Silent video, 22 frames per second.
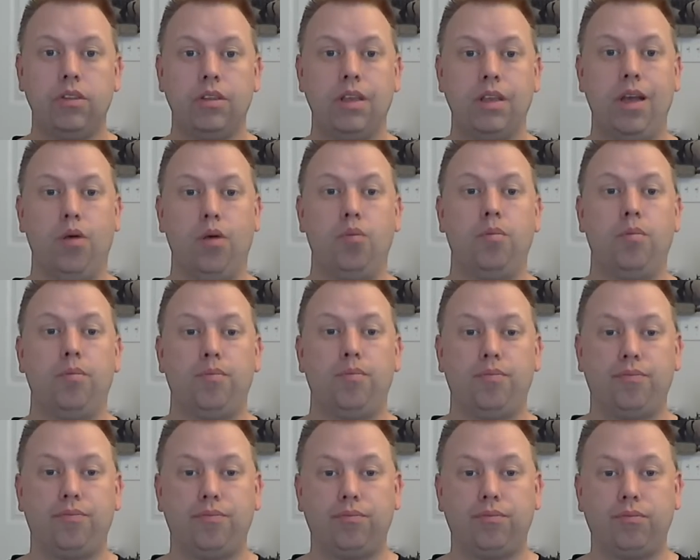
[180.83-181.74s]
Now,
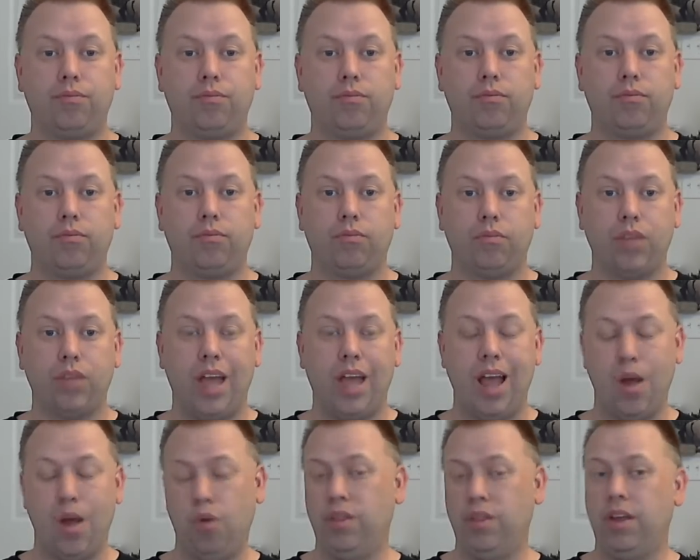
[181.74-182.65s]

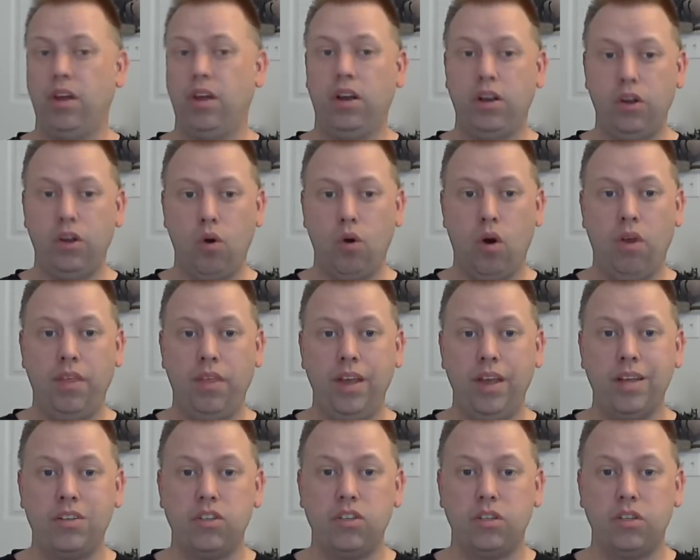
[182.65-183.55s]
how are they going to do all
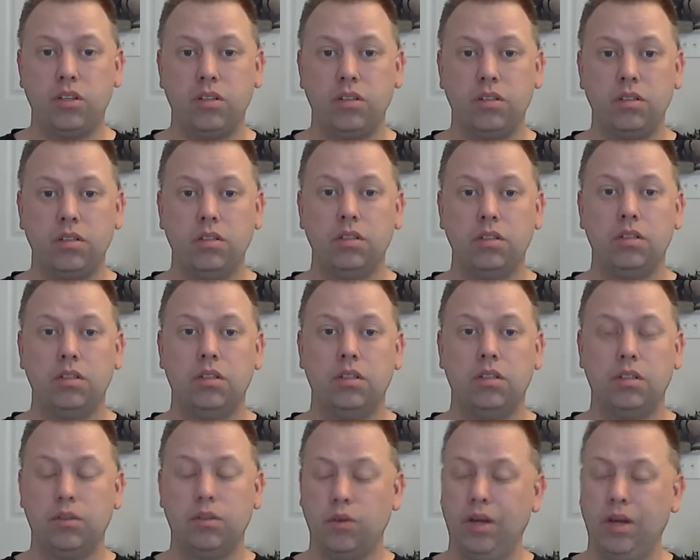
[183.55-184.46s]
this?
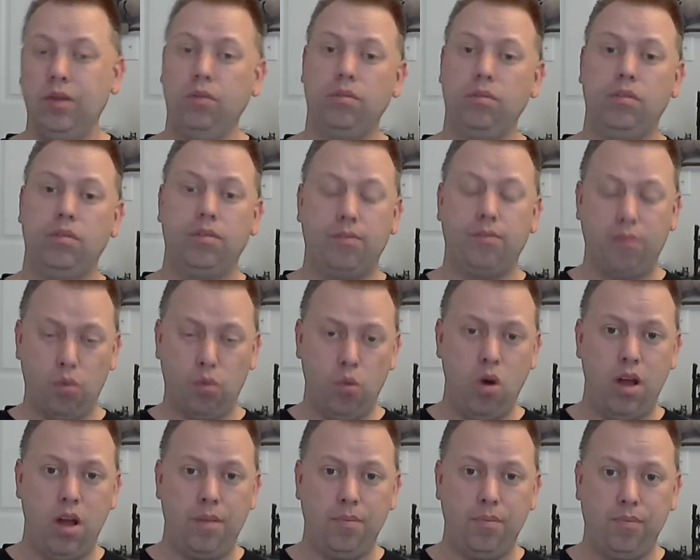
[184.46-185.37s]
Well, for
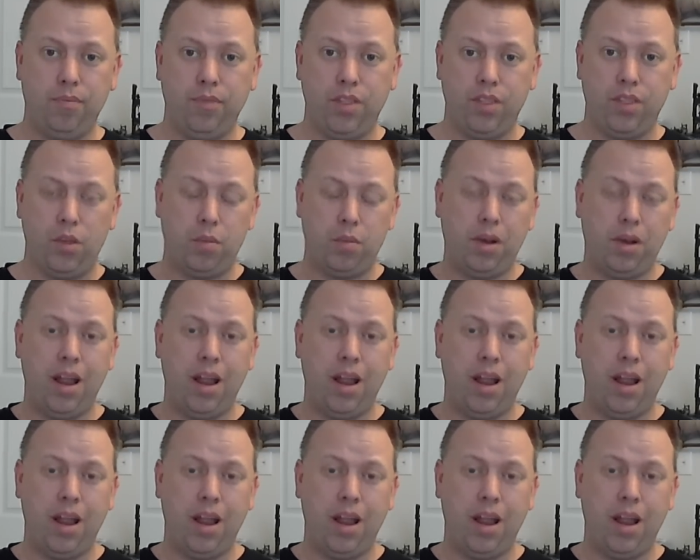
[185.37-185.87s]
one, they're